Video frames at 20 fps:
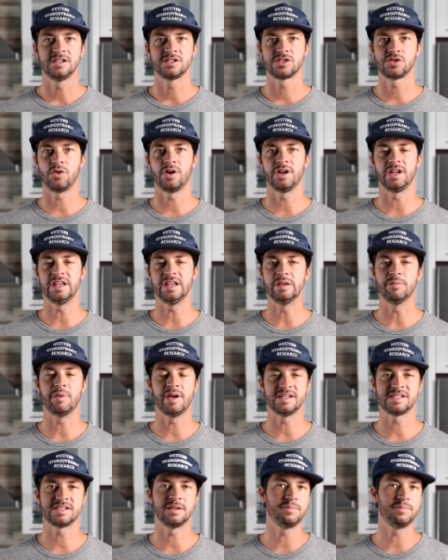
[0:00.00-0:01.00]
So on
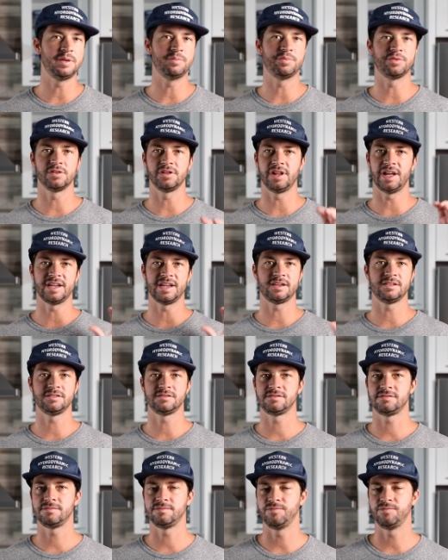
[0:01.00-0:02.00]
eBay, some people are like,
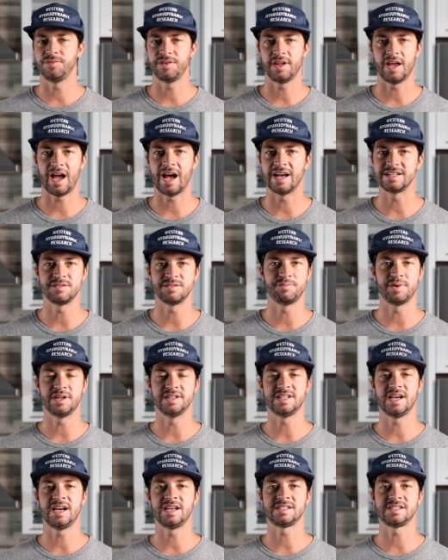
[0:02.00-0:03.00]
hasn't been
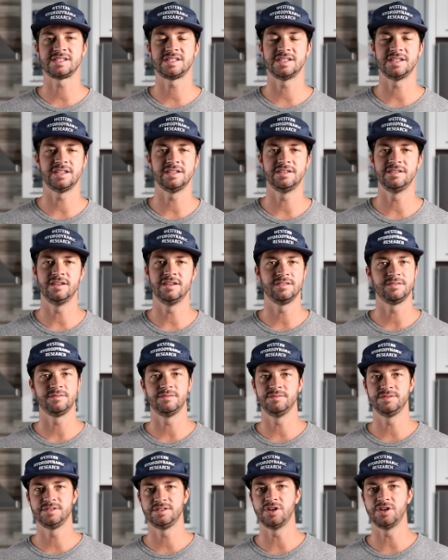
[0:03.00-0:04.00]
tested,
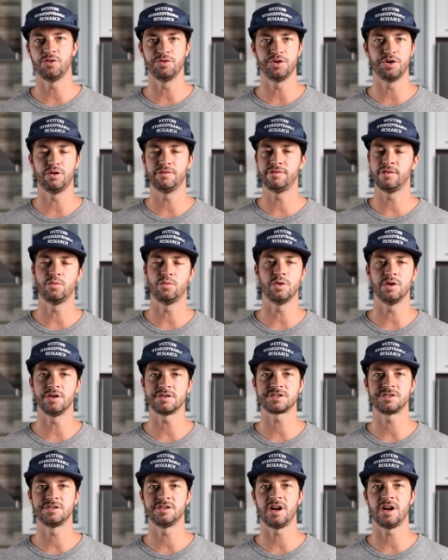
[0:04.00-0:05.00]
don't know if it
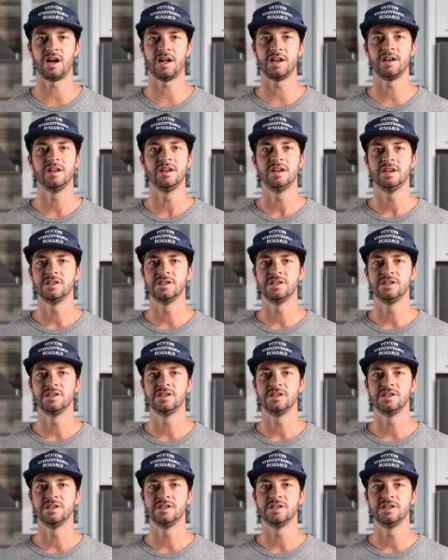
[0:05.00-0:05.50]
works or not.